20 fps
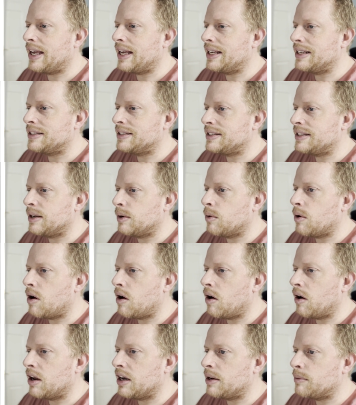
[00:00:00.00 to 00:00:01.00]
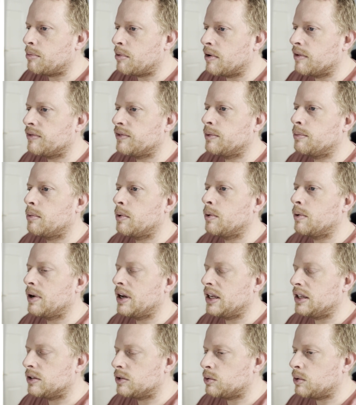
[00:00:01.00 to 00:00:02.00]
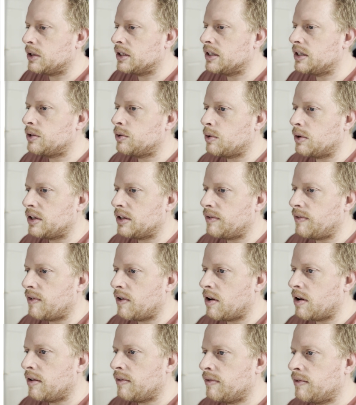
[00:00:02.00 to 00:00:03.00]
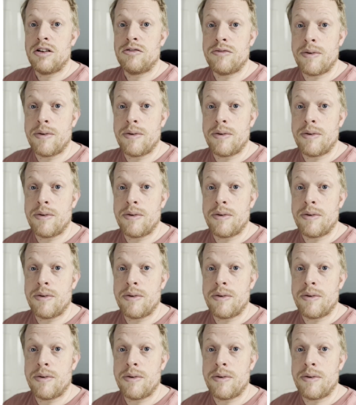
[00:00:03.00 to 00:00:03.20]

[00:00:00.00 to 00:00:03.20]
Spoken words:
is still highly profitable in 2025.